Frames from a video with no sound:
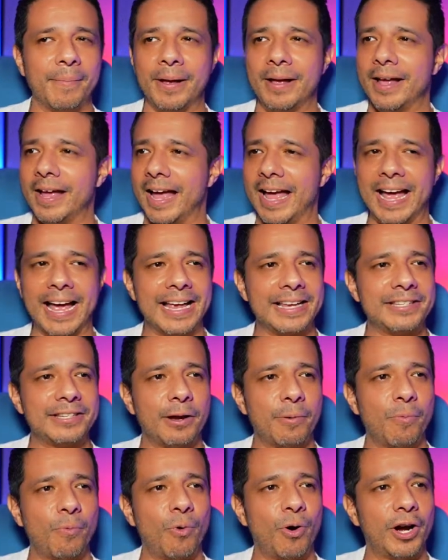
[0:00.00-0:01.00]
As
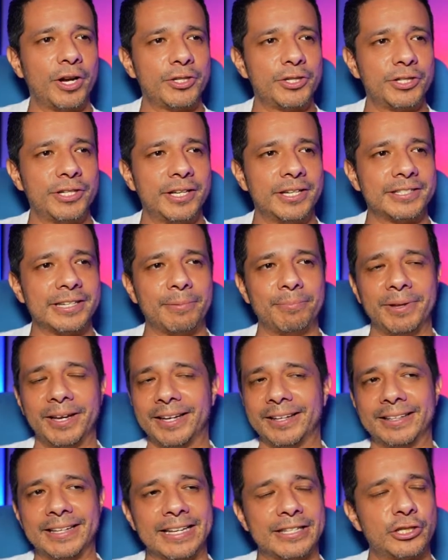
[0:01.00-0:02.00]
I'm watching this, I'm
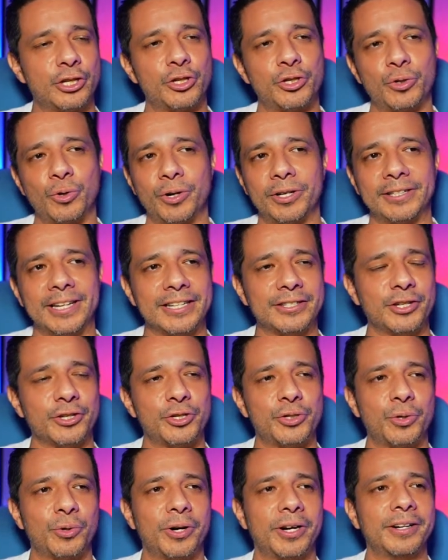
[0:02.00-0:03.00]
like, that's a short, that's a
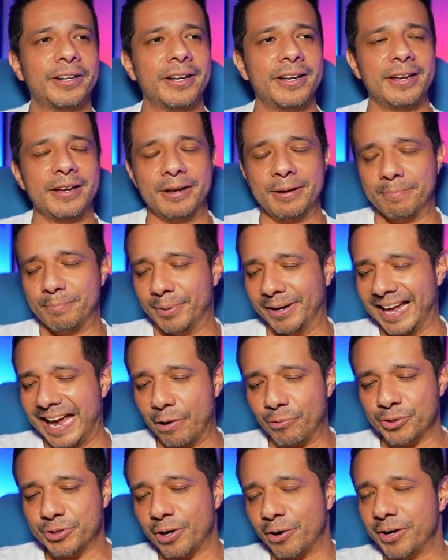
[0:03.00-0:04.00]
short. But I
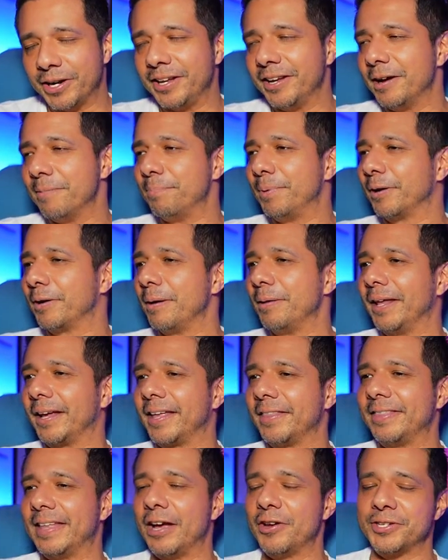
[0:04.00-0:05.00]
was already up like
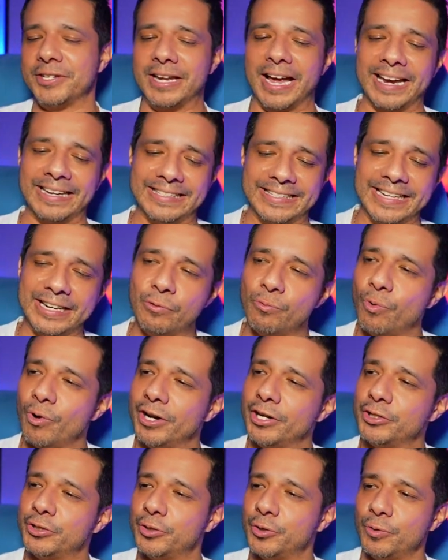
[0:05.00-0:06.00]
1,000. I didn't want
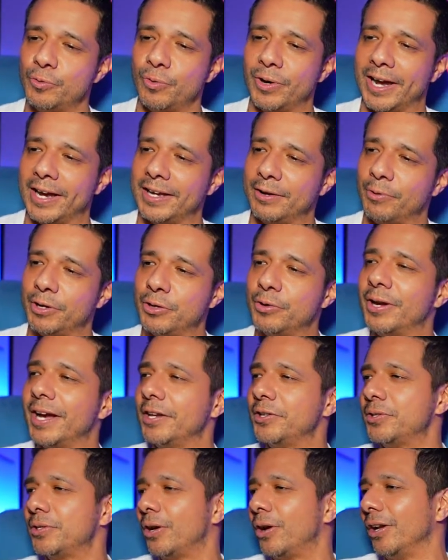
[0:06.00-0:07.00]
to do what you
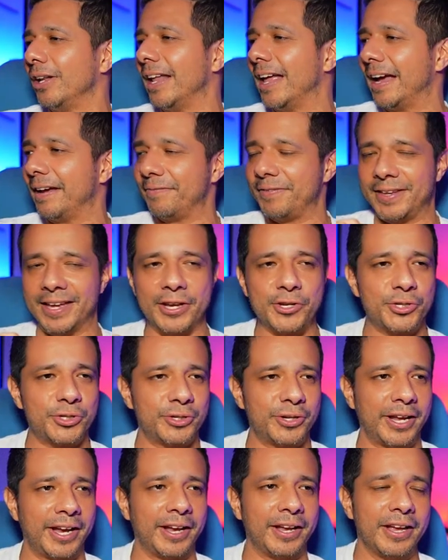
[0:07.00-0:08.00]
guys saw live
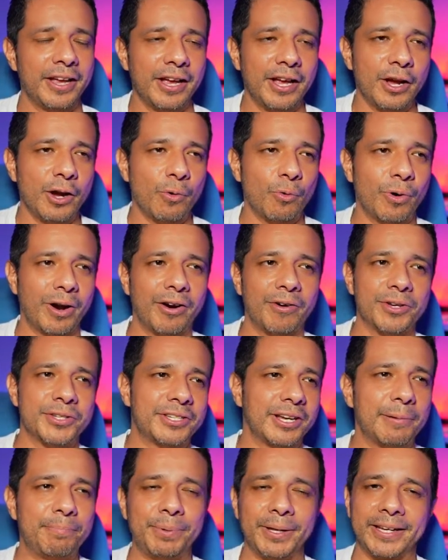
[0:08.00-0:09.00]
yesterday, where I was
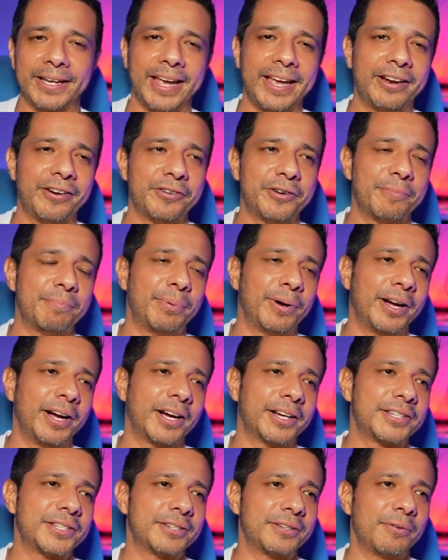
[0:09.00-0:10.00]
up like 800
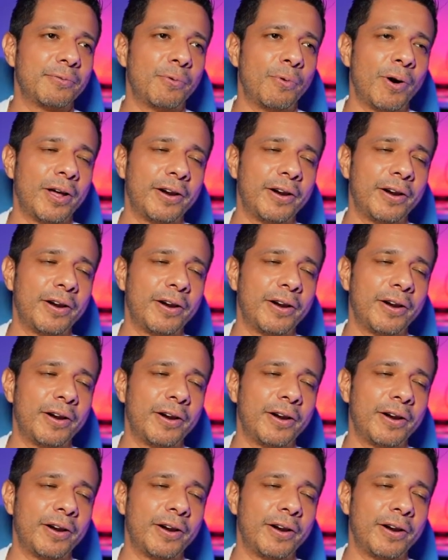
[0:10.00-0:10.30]
bucks, wanted to